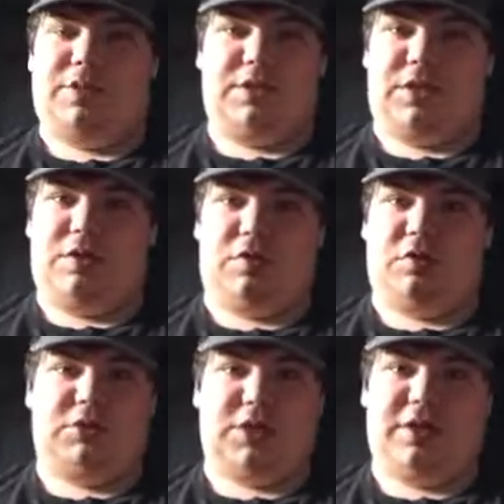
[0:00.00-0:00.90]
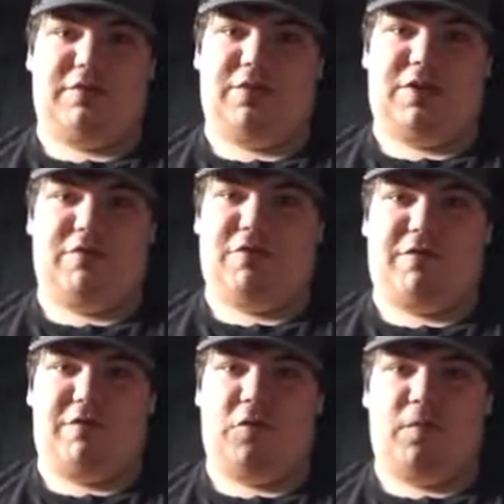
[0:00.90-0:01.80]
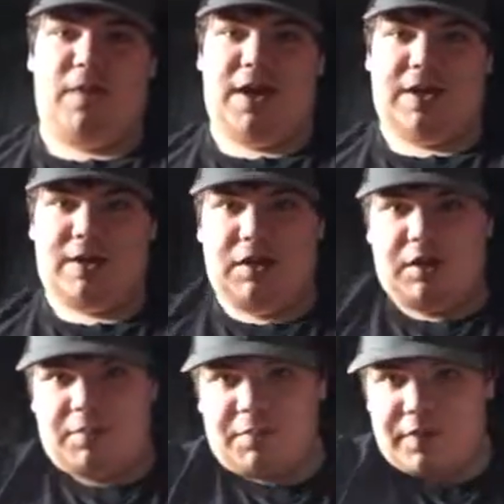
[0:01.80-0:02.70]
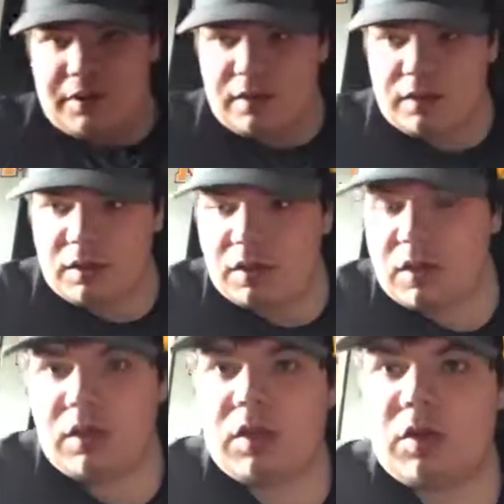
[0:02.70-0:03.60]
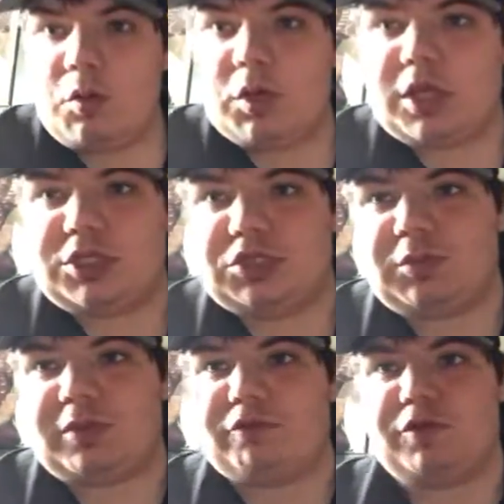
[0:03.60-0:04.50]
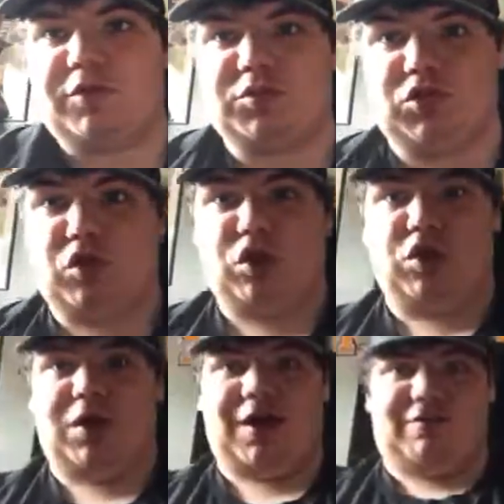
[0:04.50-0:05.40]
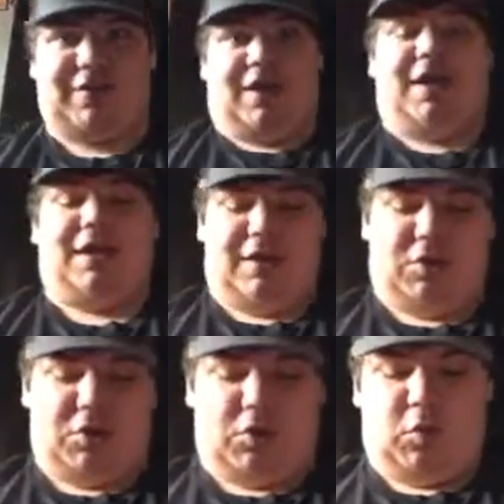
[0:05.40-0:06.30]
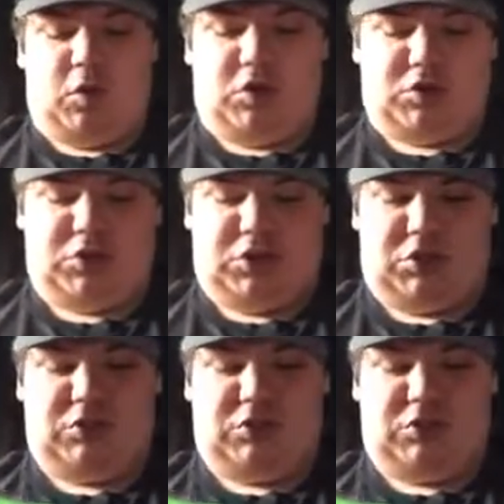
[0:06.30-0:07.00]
because then it'll take forever to fold back up. When I do my room tour, I'll have it hanging on the wall so